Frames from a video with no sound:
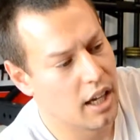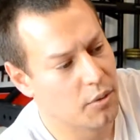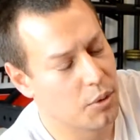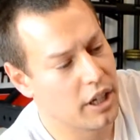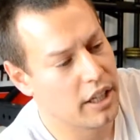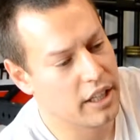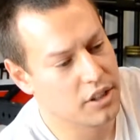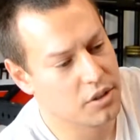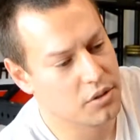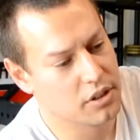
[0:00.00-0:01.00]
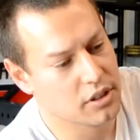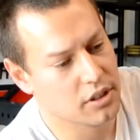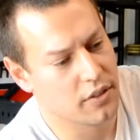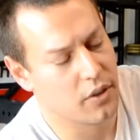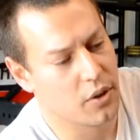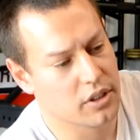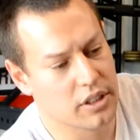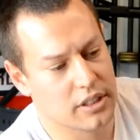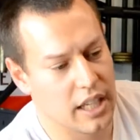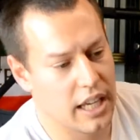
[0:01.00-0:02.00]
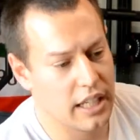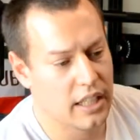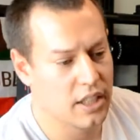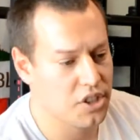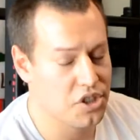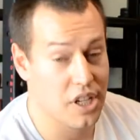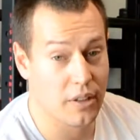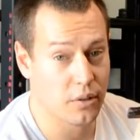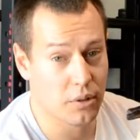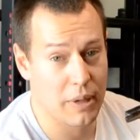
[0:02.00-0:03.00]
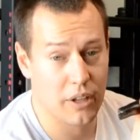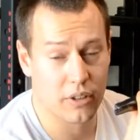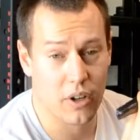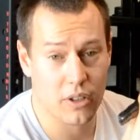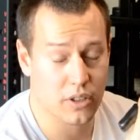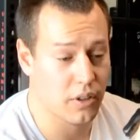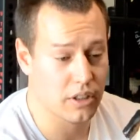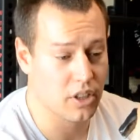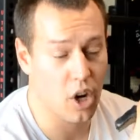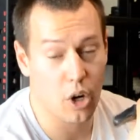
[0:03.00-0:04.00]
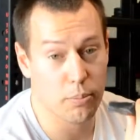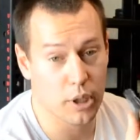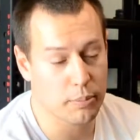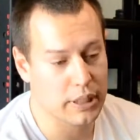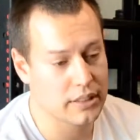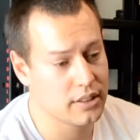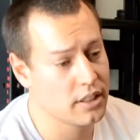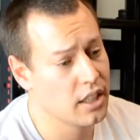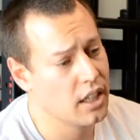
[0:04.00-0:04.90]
One of the issues is of course it's a general mouthguard, so it's all-purpose.